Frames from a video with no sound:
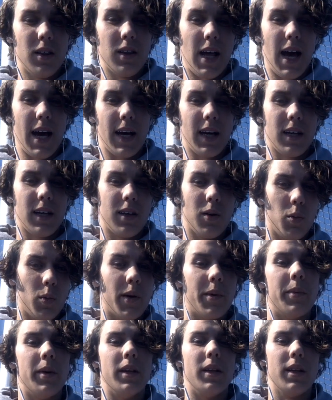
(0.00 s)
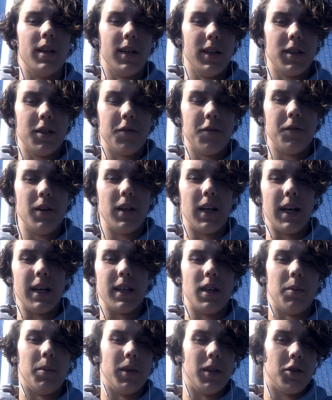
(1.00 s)
like the women. They need to feel
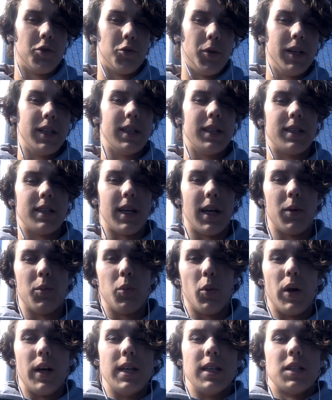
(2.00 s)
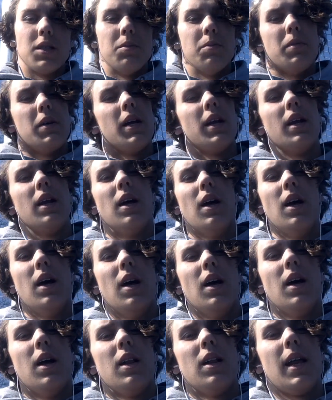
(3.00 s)
like they're being treated the same way as men.
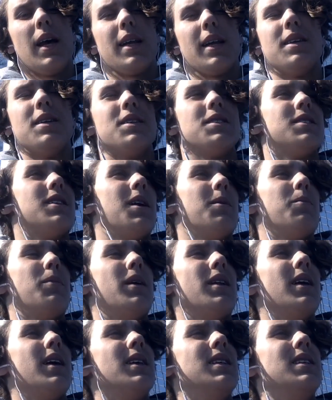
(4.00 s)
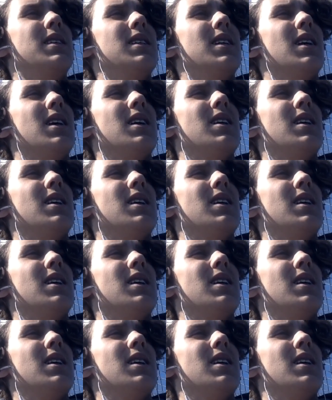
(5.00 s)
Like there's not been any